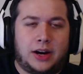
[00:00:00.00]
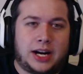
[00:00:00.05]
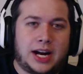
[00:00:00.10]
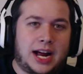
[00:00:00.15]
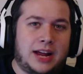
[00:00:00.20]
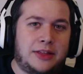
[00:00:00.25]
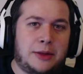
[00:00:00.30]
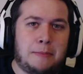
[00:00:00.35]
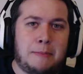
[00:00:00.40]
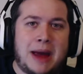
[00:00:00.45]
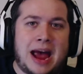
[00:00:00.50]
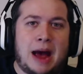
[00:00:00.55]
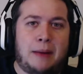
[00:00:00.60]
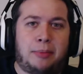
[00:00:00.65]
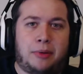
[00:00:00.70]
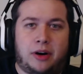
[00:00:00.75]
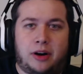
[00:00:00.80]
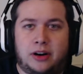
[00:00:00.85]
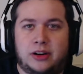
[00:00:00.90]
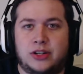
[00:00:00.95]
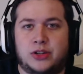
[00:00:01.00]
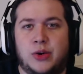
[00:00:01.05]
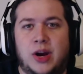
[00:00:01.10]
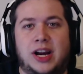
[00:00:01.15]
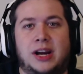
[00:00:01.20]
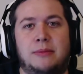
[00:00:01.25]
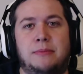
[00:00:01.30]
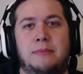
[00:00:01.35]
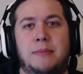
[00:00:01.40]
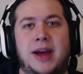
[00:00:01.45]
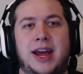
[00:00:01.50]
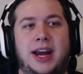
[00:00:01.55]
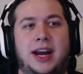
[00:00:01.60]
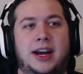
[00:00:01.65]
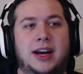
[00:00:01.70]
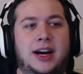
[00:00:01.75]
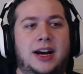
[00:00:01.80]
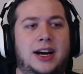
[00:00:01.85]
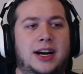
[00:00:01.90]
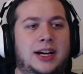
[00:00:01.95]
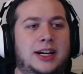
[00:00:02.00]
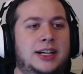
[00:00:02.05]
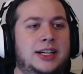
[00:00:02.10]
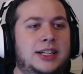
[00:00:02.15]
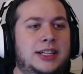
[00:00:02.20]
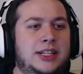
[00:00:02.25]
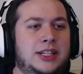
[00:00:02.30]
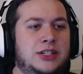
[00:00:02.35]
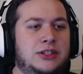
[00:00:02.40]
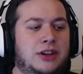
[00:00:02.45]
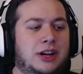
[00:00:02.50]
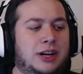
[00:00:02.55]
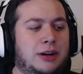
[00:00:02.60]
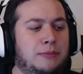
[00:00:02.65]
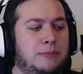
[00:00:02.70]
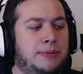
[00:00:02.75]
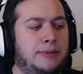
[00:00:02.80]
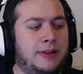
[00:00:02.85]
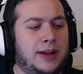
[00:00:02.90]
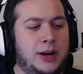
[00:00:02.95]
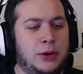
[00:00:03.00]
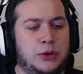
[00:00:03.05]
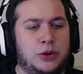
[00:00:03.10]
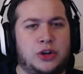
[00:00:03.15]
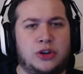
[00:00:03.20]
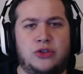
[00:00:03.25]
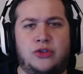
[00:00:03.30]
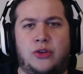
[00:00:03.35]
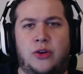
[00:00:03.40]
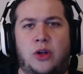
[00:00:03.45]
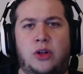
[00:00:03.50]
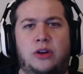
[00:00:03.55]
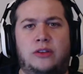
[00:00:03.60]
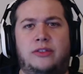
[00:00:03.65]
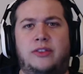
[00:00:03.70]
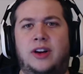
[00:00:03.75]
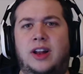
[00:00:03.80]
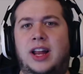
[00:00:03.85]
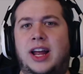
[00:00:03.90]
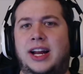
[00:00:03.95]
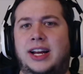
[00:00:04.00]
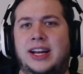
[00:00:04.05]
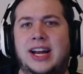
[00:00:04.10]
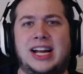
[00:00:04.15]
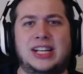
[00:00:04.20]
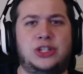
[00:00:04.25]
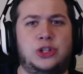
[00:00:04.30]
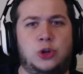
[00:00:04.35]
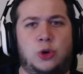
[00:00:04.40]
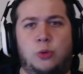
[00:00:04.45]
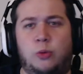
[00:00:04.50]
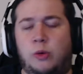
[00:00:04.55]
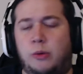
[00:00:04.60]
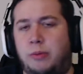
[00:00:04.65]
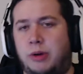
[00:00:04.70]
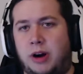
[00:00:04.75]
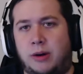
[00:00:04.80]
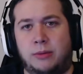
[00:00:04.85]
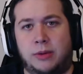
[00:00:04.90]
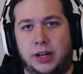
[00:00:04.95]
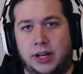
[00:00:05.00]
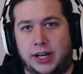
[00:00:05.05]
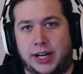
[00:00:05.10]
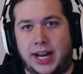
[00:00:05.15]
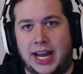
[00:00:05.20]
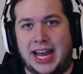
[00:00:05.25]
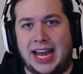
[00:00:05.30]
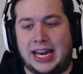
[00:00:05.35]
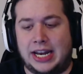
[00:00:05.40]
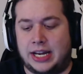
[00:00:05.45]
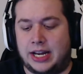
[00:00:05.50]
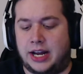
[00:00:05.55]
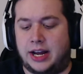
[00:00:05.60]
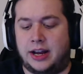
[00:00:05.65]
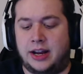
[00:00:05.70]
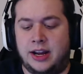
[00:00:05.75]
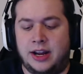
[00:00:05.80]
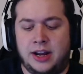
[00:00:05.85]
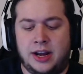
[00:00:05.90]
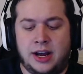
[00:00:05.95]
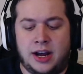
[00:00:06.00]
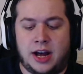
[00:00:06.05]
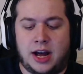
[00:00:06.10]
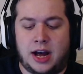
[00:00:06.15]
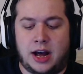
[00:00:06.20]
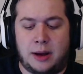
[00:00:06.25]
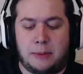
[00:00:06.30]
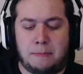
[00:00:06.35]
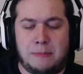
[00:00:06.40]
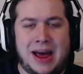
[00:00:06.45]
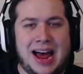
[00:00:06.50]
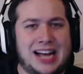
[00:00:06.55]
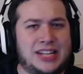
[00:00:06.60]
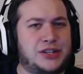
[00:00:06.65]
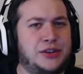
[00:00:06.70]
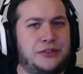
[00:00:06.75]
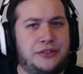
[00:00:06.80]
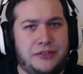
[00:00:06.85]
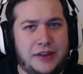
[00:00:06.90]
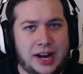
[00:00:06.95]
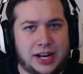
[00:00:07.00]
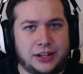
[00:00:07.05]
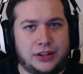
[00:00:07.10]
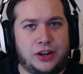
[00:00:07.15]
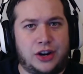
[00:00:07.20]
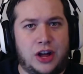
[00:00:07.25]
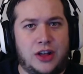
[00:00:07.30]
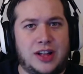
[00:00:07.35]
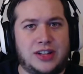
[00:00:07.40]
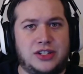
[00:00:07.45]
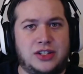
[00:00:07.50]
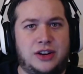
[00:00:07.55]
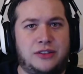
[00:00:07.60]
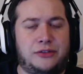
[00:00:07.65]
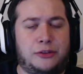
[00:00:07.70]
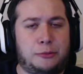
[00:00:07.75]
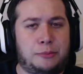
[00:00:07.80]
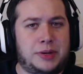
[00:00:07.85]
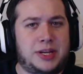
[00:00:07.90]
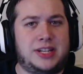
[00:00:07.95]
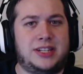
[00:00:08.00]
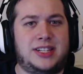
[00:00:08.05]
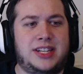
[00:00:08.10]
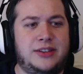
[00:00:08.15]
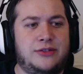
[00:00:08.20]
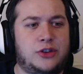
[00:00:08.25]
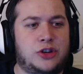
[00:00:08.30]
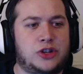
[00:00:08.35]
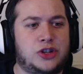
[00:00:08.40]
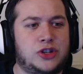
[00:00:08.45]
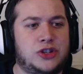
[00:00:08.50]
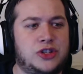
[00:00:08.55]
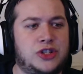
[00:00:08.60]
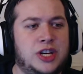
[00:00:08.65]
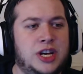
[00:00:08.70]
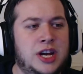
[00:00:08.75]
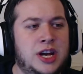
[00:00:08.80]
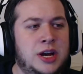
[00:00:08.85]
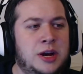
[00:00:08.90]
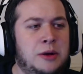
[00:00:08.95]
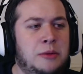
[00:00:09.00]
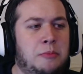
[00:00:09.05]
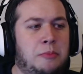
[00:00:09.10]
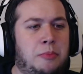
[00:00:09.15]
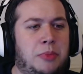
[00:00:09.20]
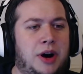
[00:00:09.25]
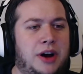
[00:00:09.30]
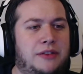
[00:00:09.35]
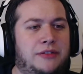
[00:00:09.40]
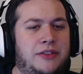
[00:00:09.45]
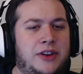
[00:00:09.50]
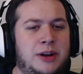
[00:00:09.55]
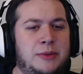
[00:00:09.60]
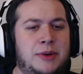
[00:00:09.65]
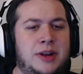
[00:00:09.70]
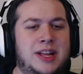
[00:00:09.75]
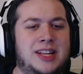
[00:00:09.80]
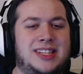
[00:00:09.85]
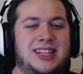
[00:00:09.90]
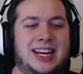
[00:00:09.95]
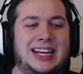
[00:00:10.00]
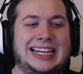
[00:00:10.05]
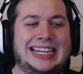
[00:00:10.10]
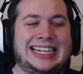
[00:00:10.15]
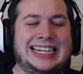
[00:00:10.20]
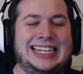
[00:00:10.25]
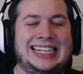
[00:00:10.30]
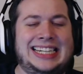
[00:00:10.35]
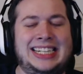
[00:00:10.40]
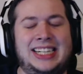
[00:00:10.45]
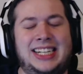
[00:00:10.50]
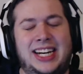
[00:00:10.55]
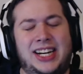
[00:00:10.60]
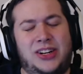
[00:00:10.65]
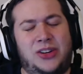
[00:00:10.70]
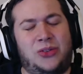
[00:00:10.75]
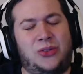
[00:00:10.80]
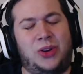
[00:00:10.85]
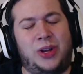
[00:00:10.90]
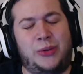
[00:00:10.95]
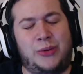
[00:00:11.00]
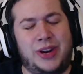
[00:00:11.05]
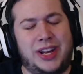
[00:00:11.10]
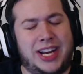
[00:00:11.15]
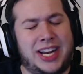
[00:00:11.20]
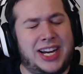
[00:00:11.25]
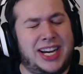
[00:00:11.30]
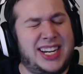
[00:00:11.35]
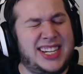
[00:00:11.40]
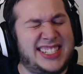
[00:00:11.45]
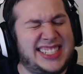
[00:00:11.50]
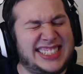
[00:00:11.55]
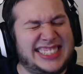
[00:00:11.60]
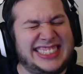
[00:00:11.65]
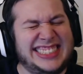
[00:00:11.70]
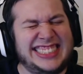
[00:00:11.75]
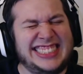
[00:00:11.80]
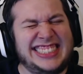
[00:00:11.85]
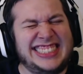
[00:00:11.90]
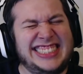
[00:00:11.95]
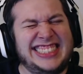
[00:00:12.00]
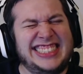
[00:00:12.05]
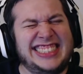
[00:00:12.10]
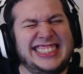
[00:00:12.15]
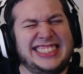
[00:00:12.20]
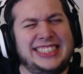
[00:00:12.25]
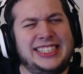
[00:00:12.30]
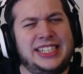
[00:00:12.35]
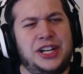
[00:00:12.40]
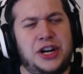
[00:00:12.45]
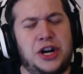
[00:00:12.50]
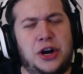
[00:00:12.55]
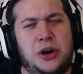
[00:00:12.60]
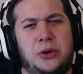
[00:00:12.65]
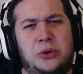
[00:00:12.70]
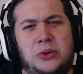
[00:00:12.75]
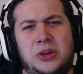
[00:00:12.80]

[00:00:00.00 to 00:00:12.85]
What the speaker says: mapper so I can make, so I can play with controller for, like, Knights of the Old Republic and Mass Effect and all that stuff for PC versions. But for anybody that's like, I don't really want to get into, you know,